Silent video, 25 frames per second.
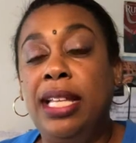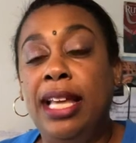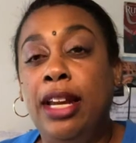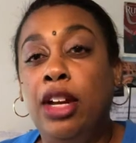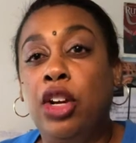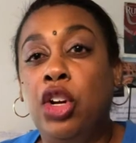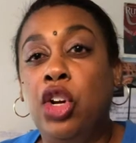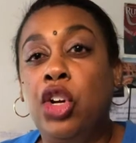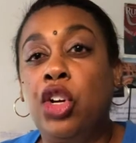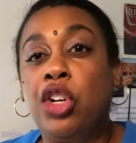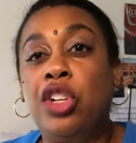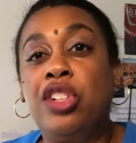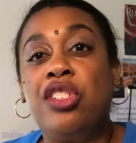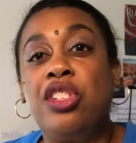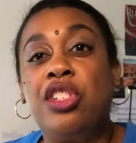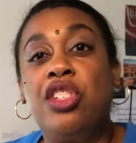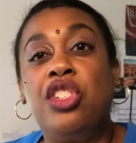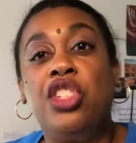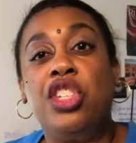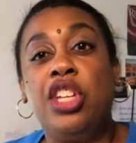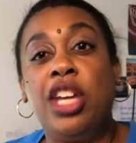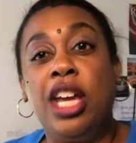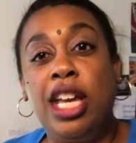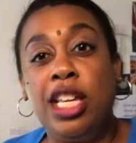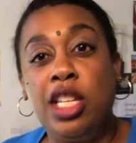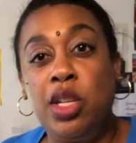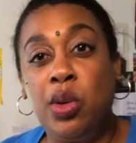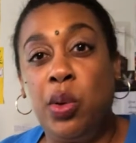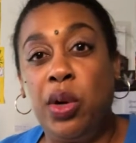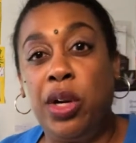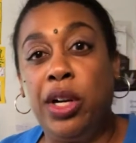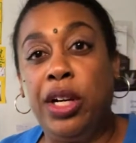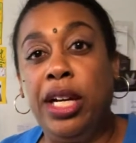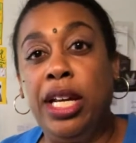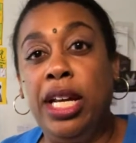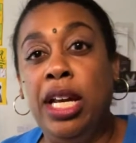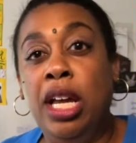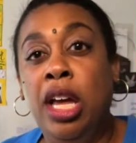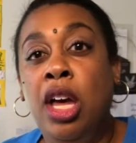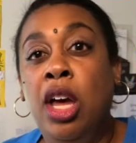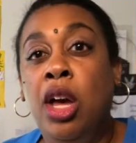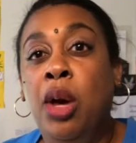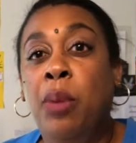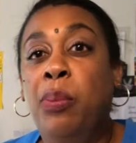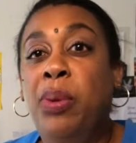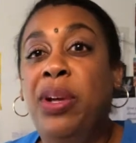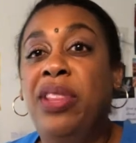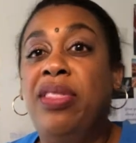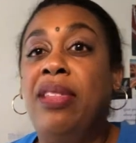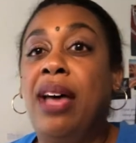that occurs in January,
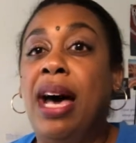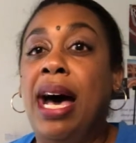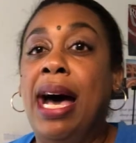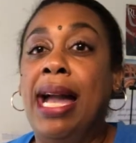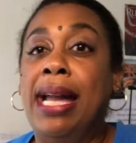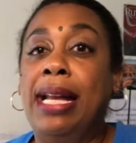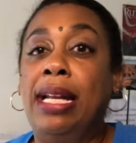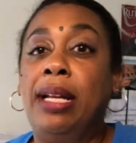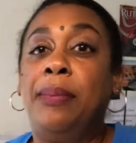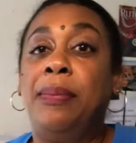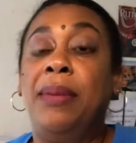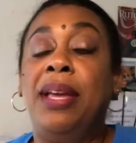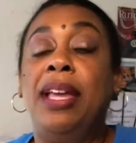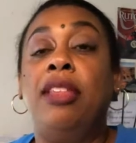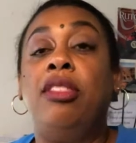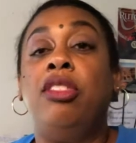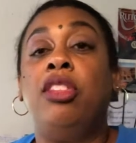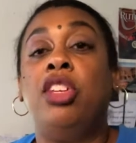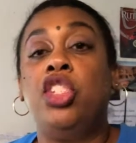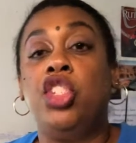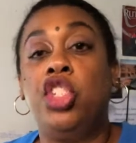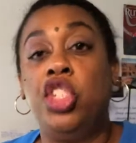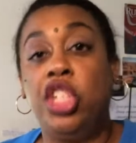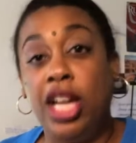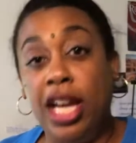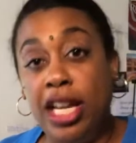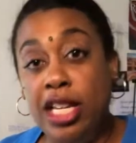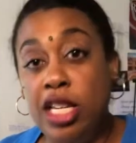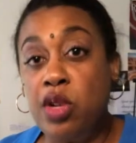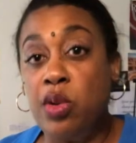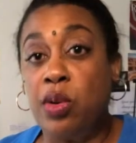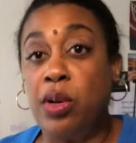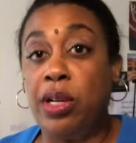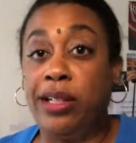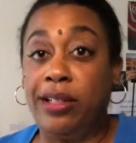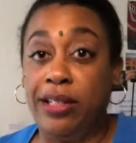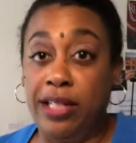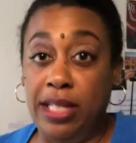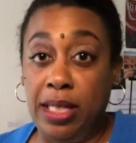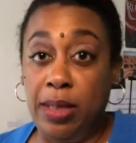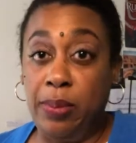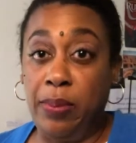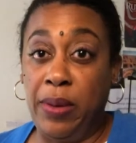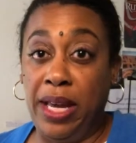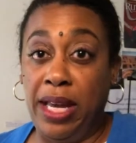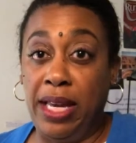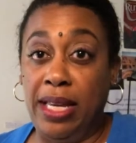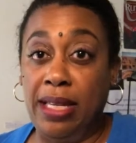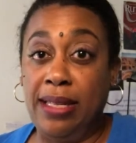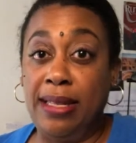put the item in the January
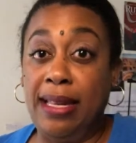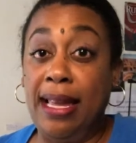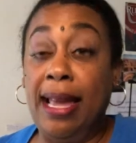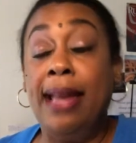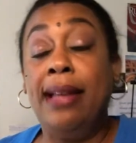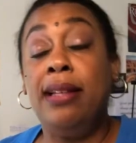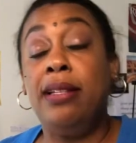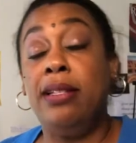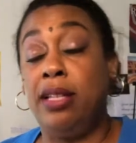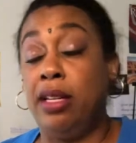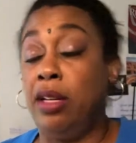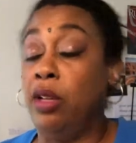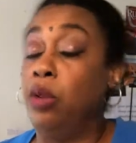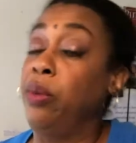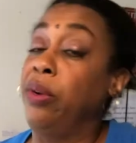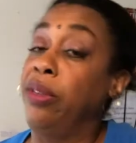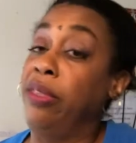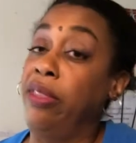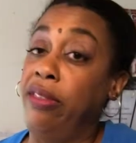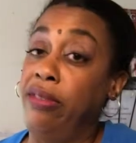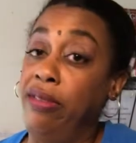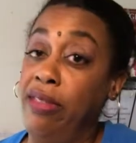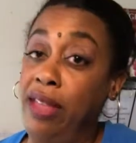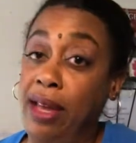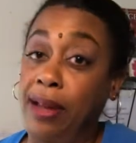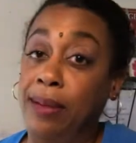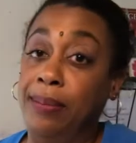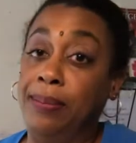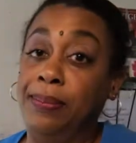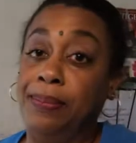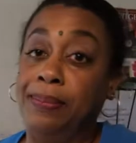space and deal with it then.